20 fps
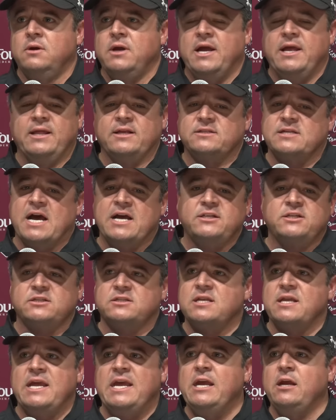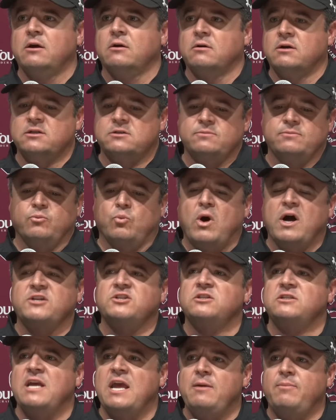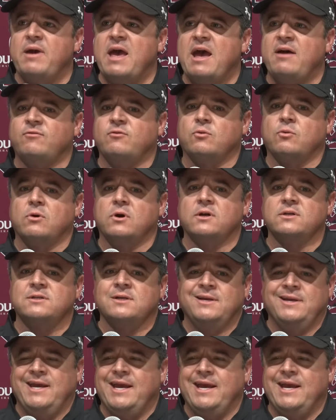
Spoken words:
And it's not just here. It's watching tape afterwards.